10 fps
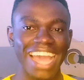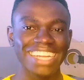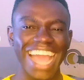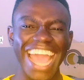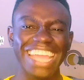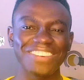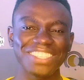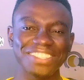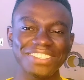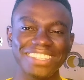and i
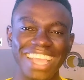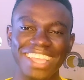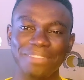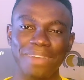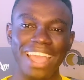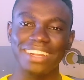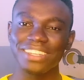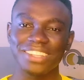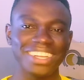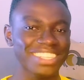want to thank my
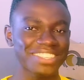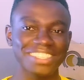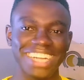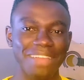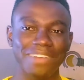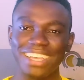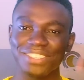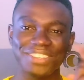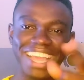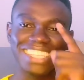returning
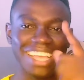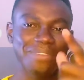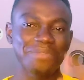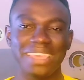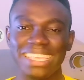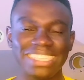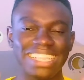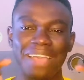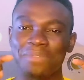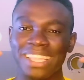subscribers you guys are
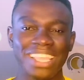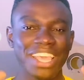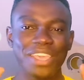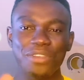amazing i mean